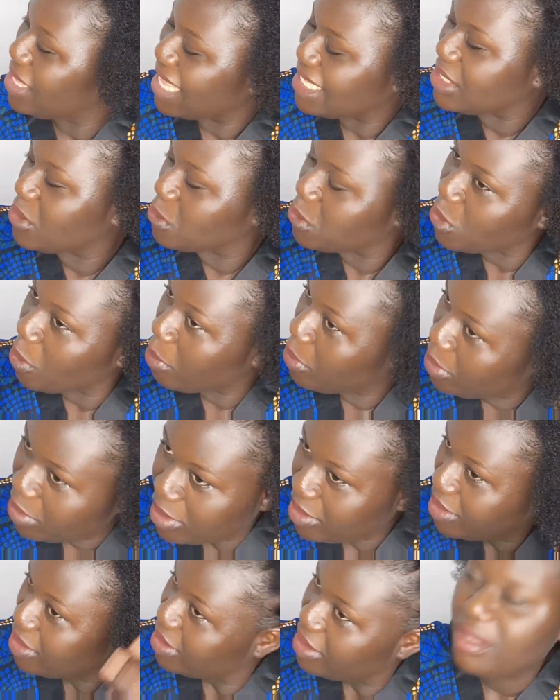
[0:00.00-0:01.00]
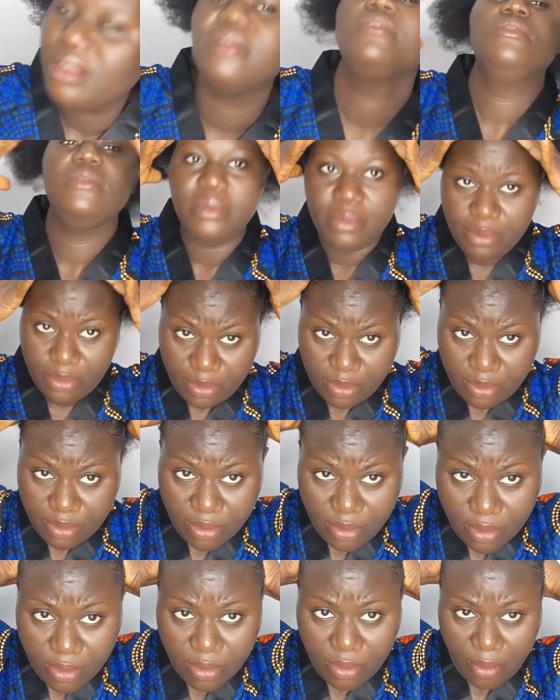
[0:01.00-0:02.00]
I mixed it with clove
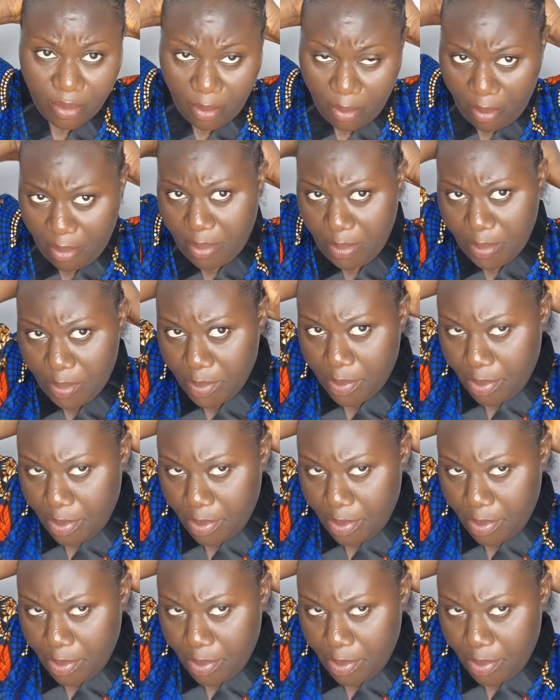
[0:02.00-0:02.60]
and rosemary.